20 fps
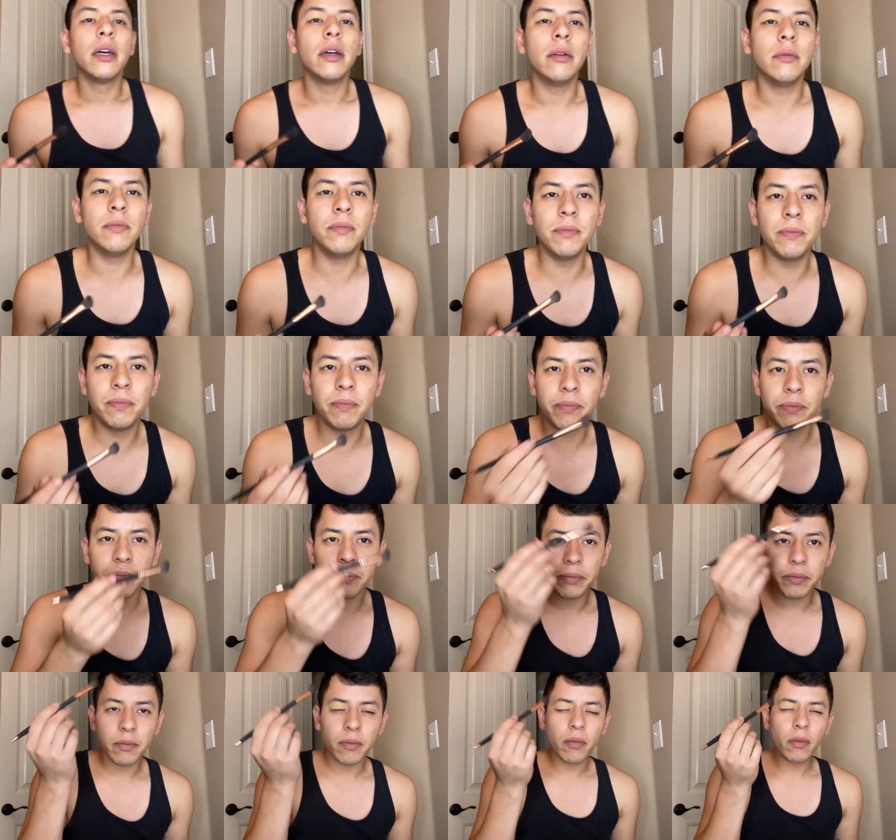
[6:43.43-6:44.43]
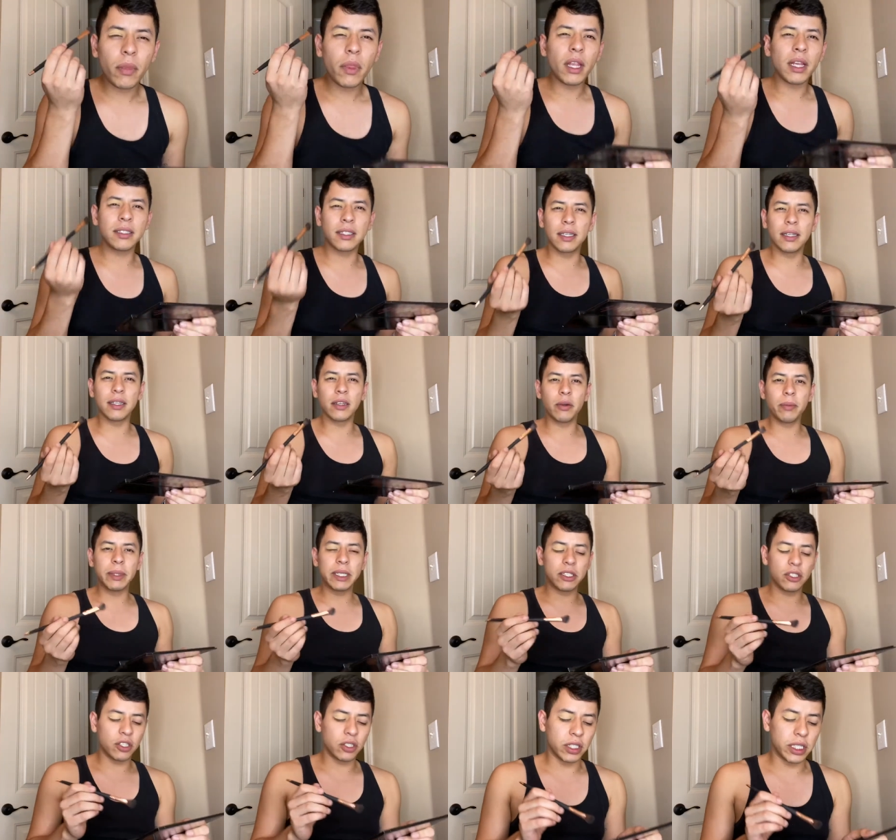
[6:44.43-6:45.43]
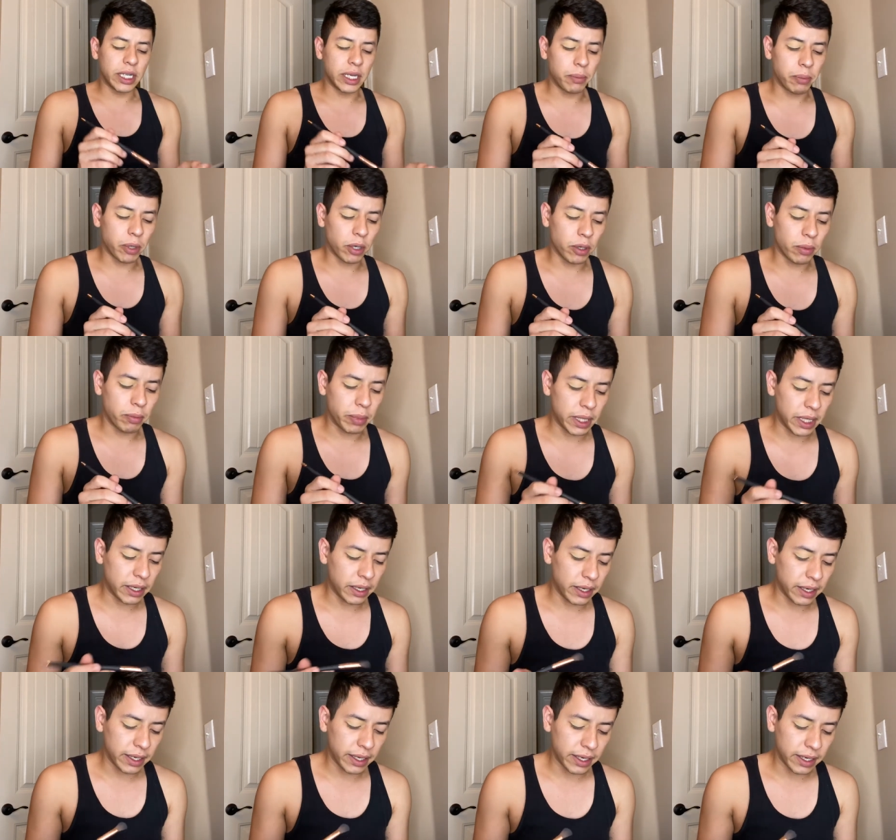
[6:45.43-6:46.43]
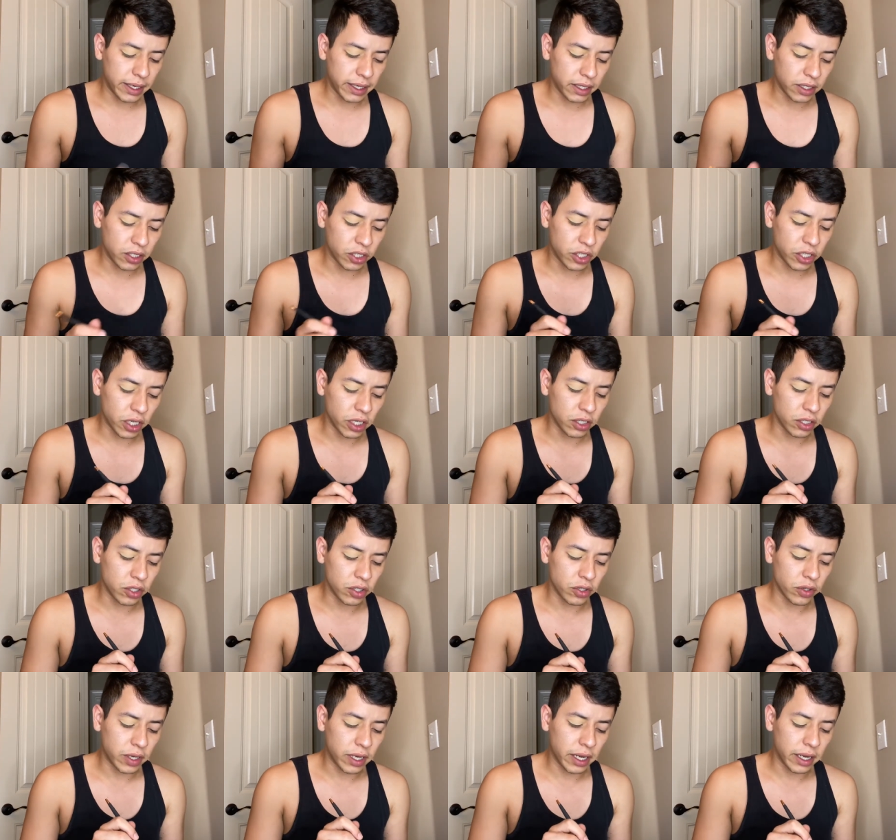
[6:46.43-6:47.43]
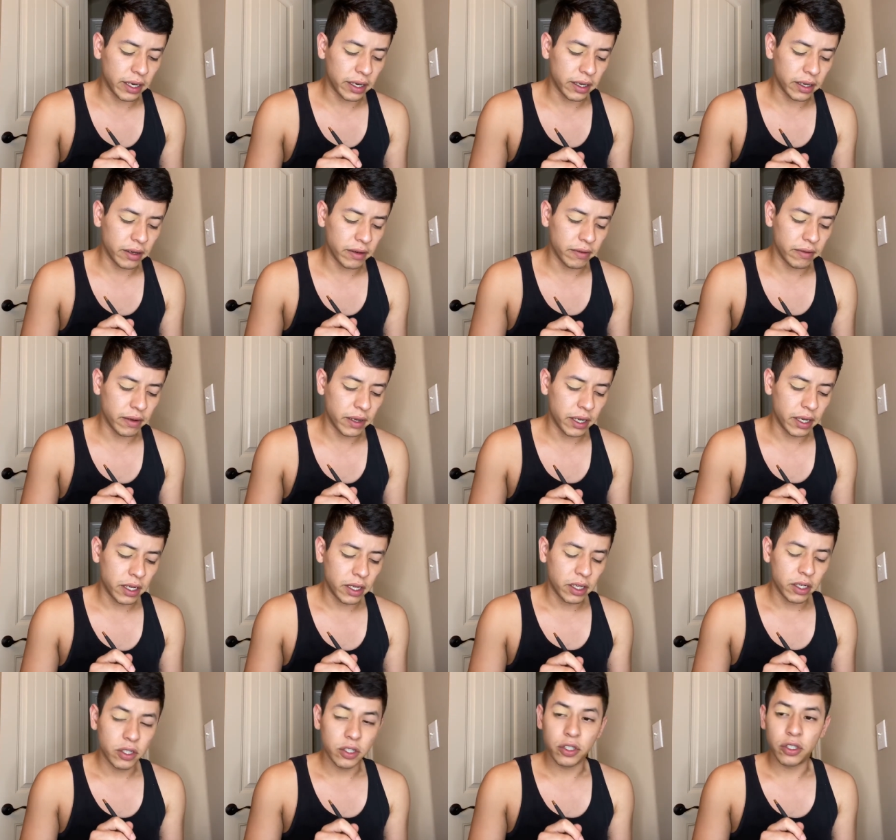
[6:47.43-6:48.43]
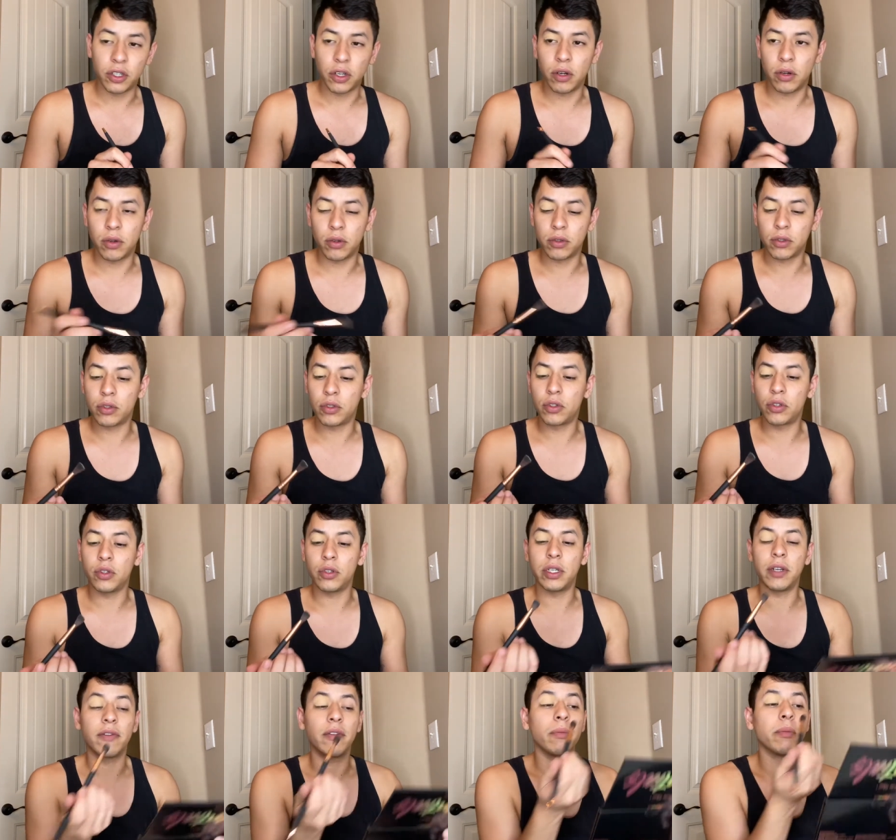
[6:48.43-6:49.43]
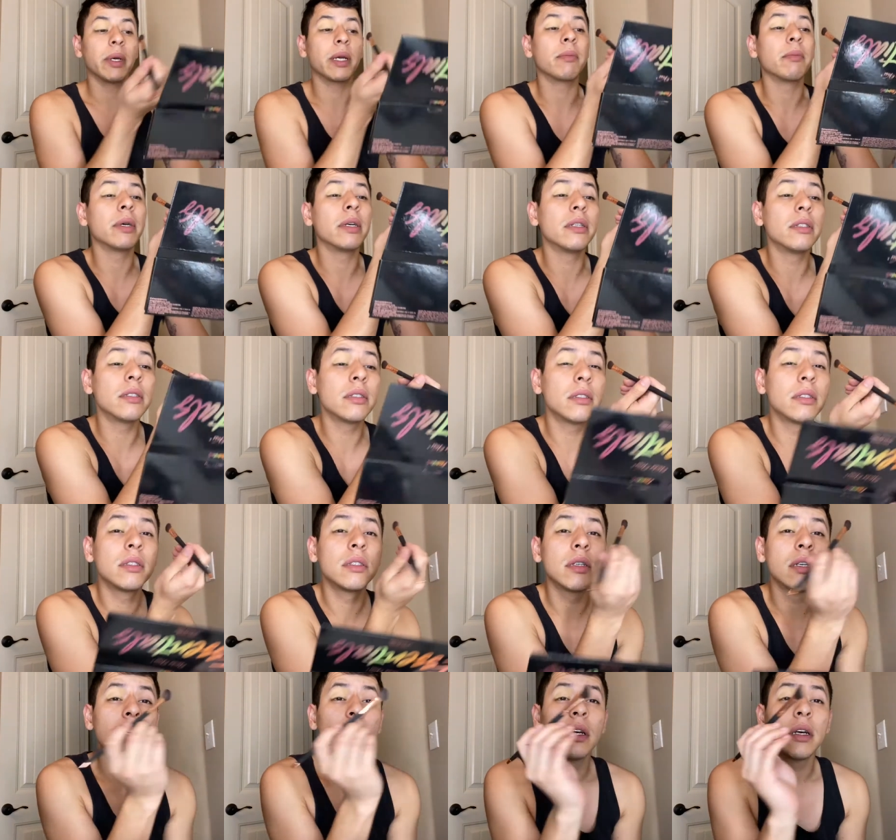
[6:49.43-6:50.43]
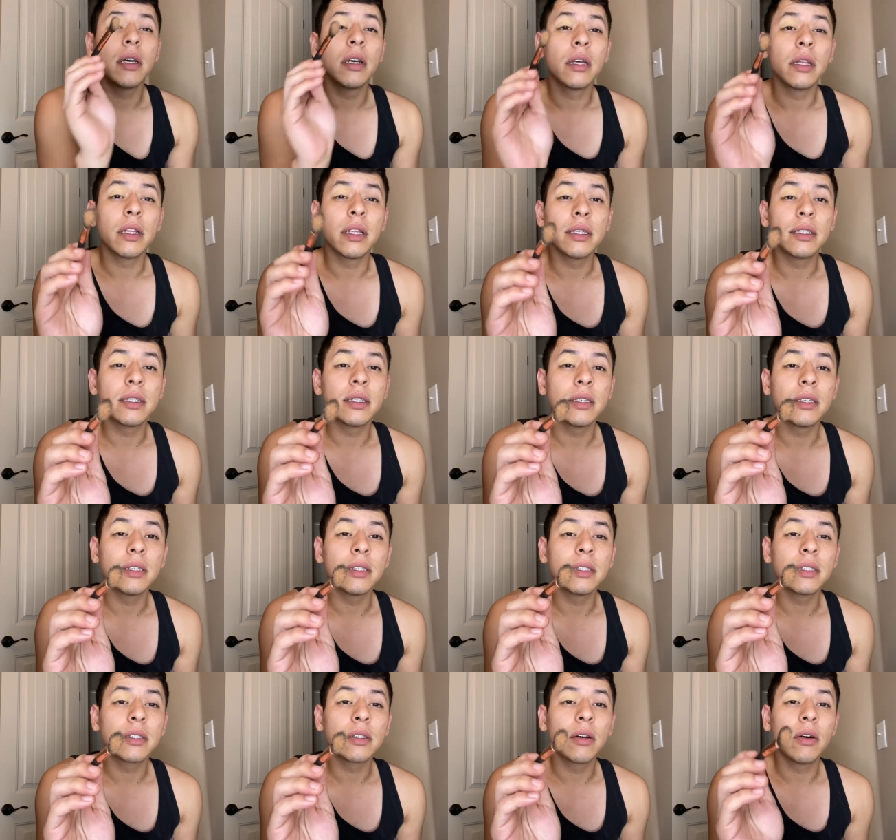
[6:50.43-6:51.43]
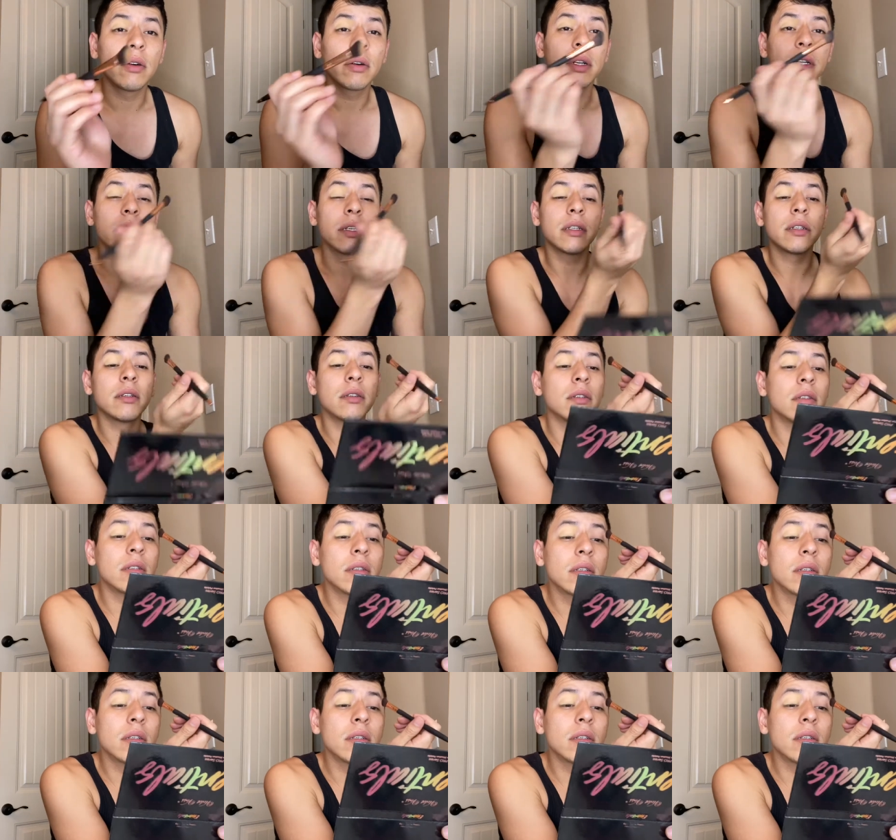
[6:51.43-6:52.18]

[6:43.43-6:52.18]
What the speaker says: It's a little bit deeper, but it is just to kind of show two different pigments. This is coated.